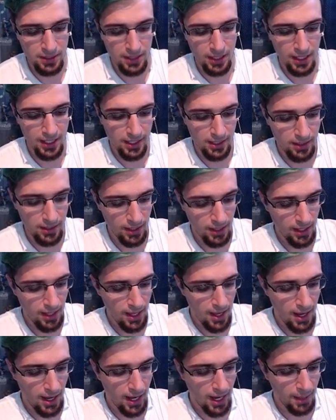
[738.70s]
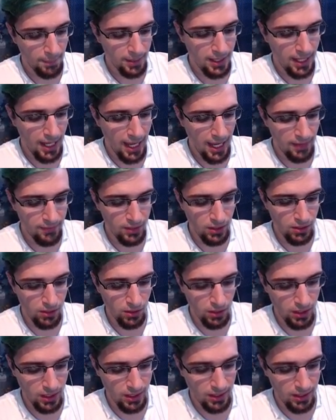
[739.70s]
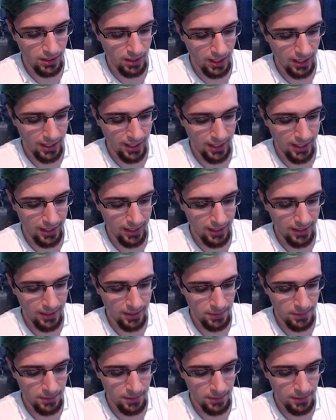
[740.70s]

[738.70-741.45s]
Lion, I'm going to have it looking like